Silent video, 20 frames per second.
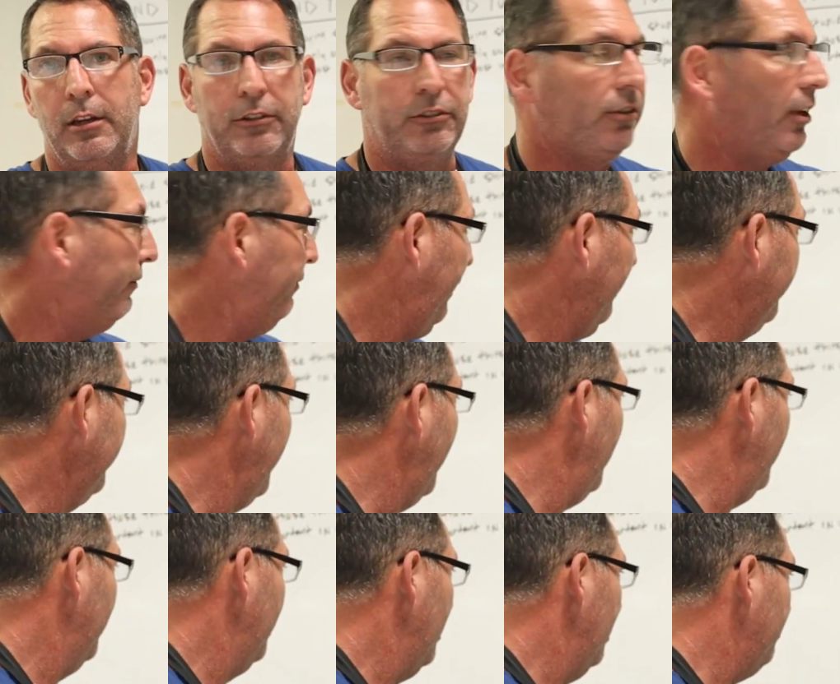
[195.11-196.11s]
stuff like
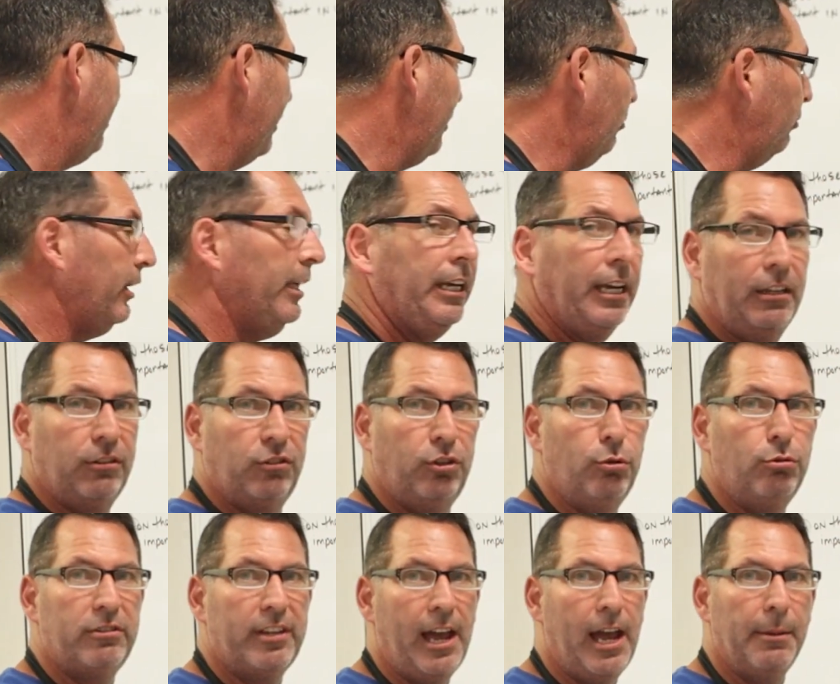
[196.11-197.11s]
that, might only get
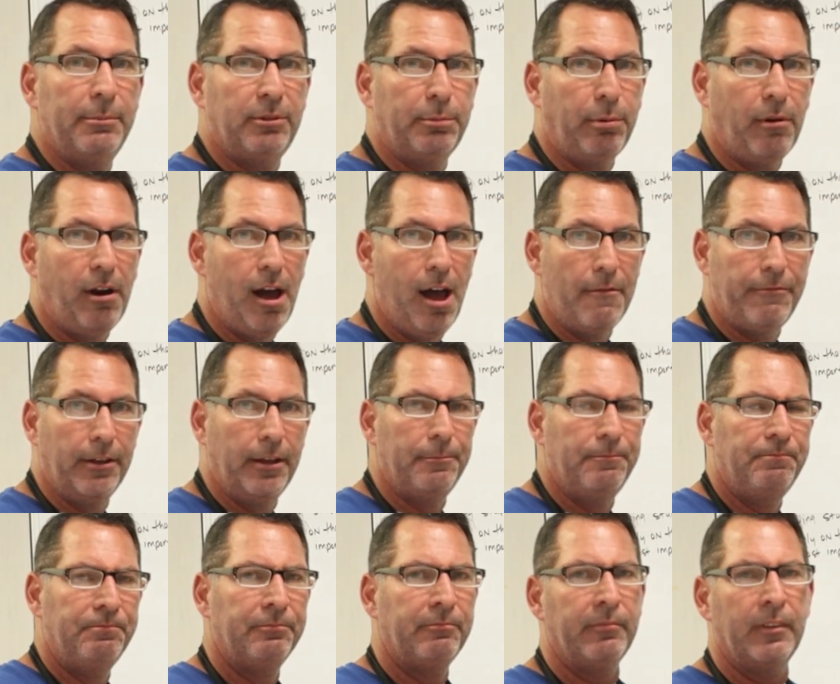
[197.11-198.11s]
two times
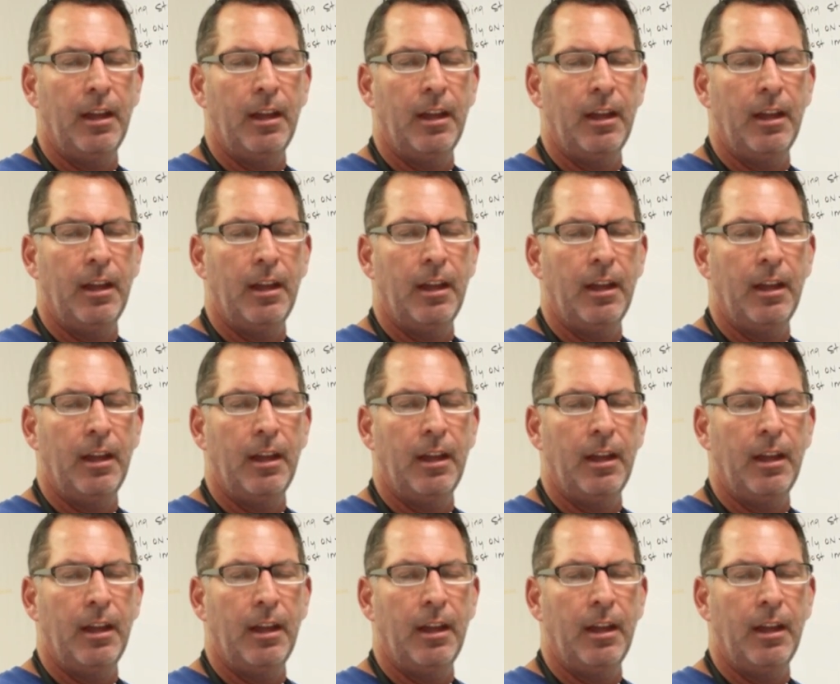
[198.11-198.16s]
profit.